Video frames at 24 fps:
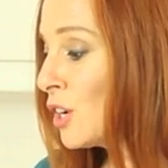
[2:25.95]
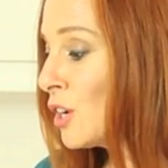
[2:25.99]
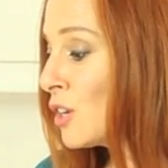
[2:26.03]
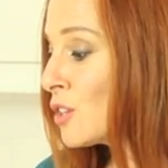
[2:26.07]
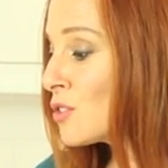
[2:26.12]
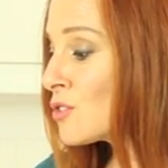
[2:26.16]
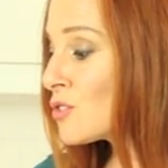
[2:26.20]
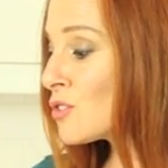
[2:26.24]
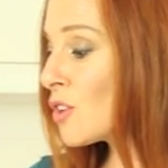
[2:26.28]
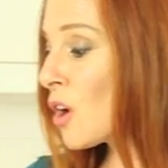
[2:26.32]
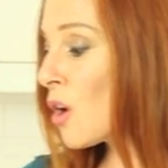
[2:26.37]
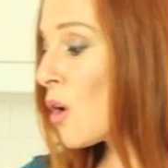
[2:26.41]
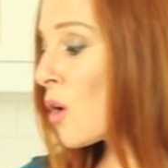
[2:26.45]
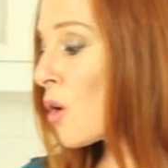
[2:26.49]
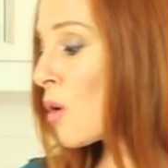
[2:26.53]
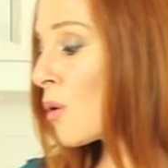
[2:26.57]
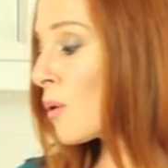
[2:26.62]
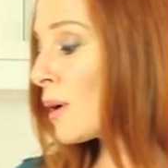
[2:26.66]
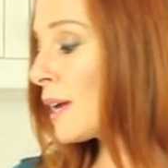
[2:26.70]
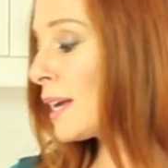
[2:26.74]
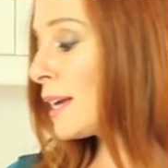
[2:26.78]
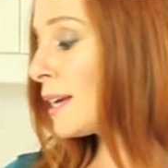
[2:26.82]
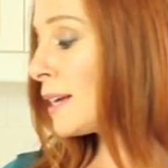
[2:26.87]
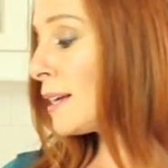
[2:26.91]

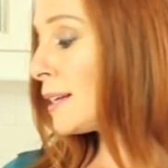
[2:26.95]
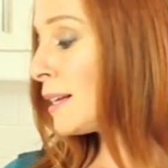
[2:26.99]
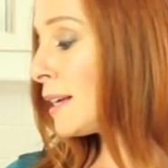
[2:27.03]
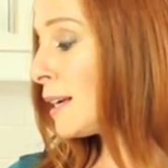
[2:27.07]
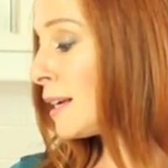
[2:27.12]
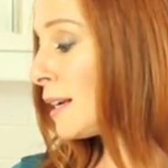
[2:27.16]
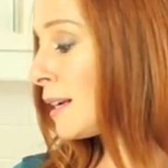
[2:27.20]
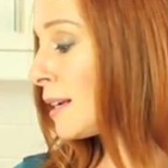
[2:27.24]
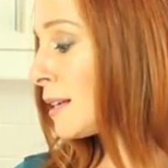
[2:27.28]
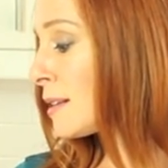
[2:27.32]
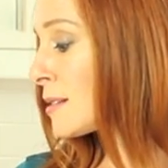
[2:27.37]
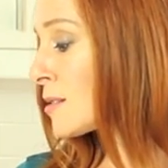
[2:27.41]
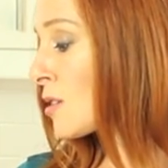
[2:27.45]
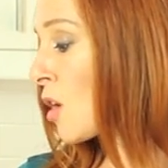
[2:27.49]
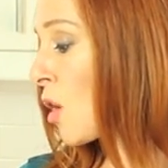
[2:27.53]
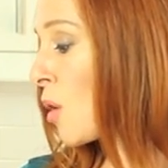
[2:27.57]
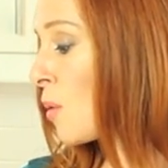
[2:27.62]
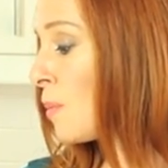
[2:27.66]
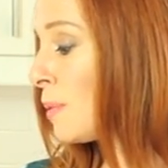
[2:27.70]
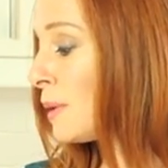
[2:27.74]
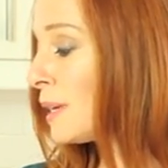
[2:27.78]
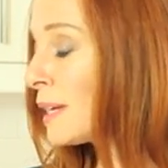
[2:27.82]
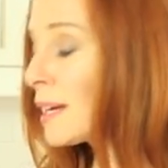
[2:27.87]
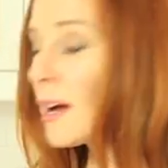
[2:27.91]
So it is
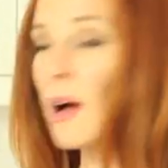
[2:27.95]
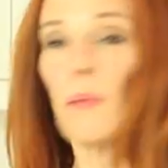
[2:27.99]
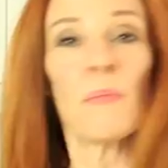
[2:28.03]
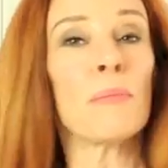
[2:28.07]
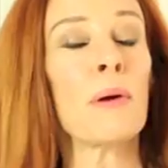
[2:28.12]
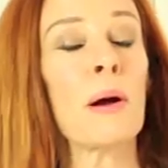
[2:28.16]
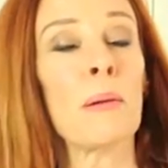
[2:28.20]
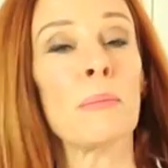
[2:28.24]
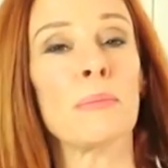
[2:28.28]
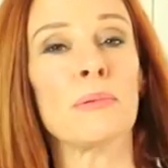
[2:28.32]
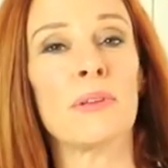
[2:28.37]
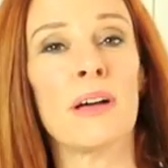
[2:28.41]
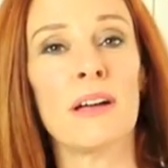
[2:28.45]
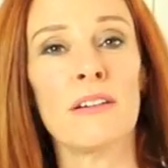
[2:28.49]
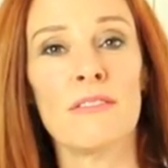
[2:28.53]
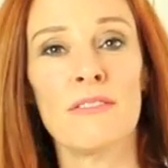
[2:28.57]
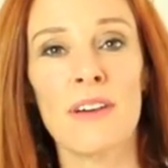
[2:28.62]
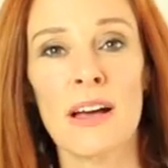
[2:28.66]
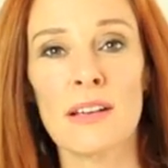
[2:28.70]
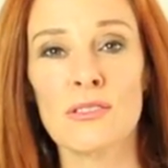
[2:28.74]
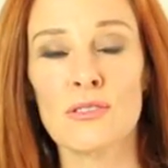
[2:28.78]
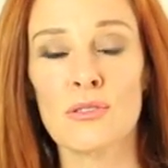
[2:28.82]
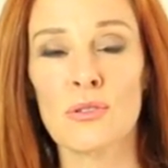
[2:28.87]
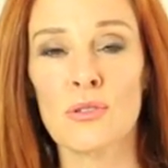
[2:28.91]
opening up our blood
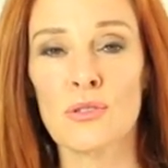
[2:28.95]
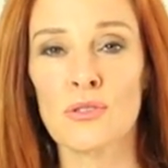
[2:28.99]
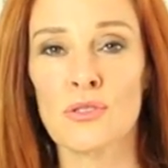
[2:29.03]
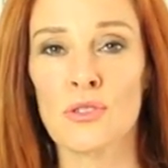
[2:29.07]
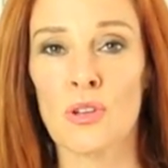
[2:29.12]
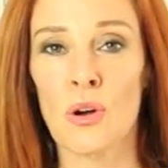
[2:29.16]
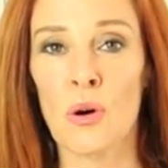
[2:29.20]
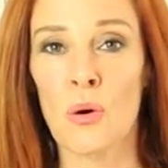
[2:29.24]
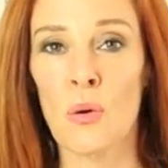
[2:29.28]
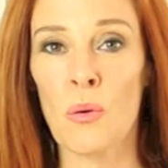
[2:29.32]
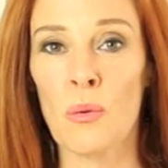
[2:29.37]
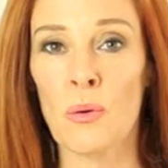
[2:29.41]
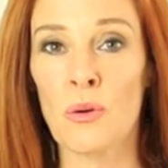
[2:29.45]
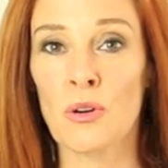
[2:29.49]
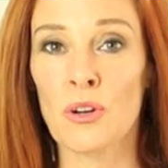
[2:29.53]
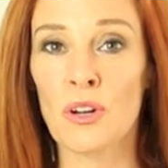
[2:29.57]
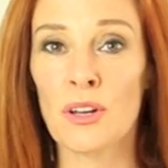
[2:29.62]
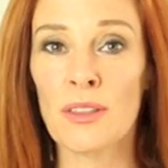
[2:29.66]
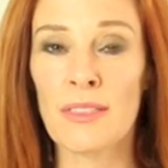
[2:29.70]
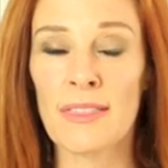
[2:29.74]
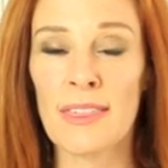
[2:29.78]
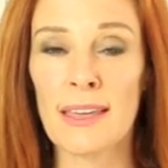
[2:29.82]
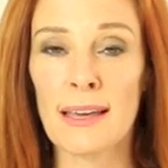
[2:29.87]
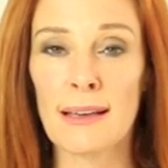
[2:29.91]
vessels so
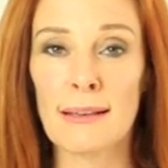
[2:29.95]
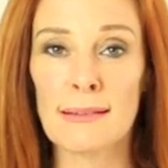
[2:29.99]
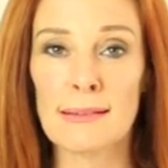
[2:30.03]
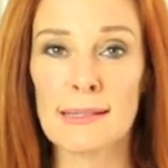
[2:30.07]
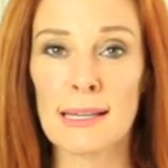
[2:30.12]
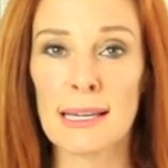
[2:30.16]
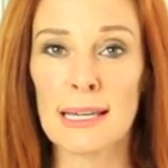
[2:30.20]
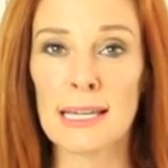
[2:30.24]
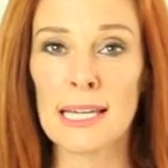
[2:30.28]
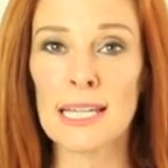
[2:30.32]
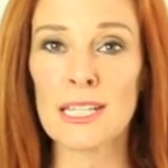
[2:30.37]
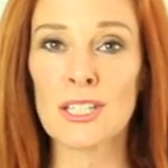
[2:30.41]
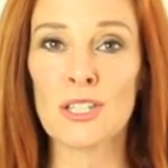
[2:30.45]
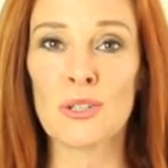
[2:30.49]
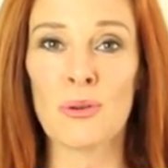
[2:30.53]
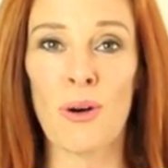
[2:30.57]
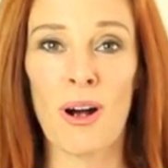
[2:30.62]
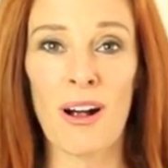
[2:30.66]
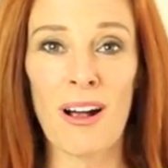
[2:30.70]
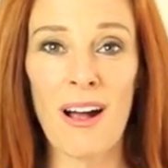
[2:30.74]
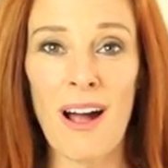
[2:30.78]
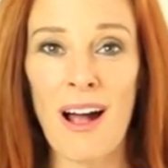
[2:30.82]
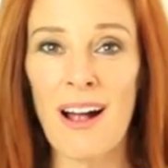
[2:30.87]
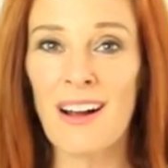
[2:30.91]
good things can get to
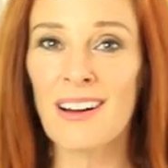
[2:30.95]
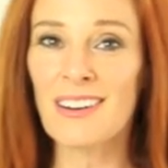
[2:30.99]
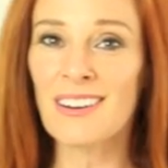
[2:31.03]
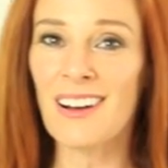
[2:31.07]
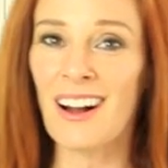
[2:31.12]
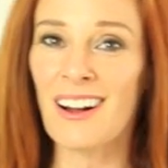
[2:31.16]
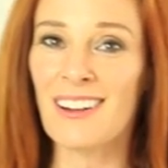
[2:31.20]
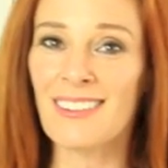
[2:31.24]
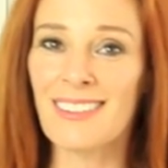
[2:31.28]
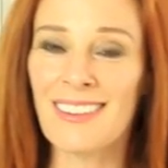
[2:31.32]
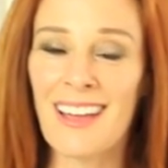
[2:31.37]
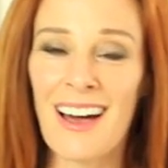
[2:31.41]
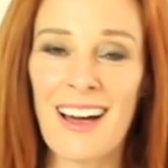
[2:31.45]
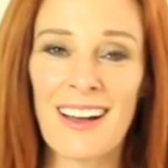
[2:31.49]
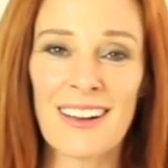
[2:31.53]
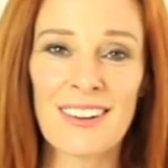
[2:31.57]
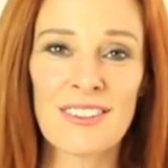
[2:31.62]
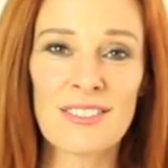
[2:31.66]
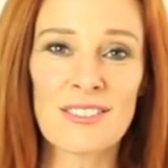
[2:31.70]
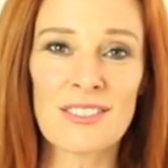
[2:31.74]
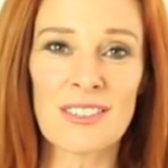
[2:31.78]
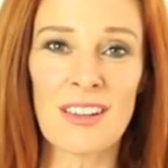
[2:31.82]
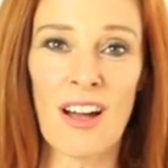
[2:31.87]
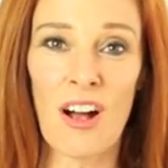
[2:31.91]
our heart, our
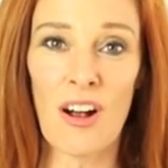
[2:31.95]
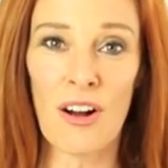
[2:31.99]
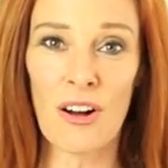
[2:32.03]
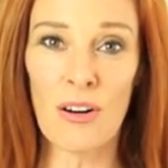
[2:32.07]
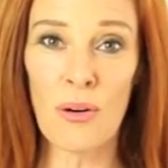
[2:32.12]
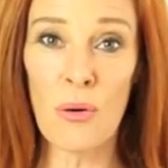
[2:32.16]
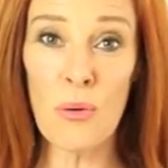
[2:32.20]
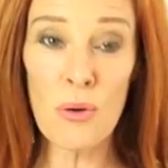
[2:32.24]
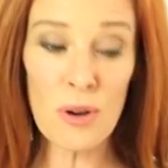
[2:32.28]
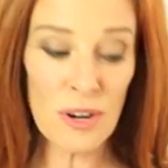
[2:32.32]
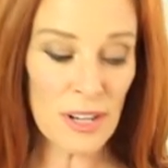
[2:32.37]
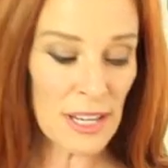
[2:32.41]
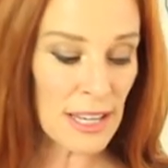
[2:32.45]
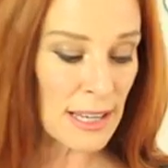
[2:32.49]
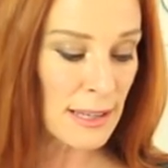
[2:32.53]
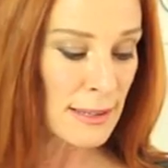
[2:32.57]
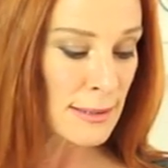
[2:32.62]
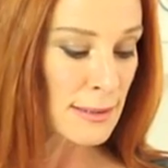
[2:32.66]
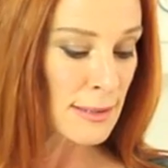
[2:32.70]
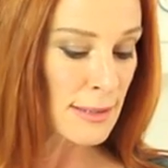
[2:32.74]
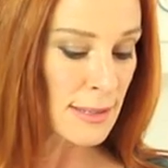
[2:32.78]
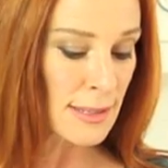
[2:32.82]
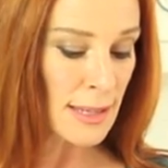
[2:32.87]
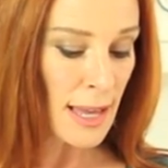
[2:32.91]
lungs, our
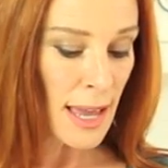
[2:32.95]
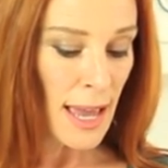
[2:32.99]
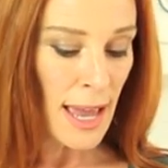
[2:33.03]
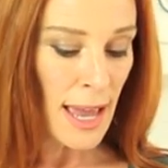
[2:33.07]
organs,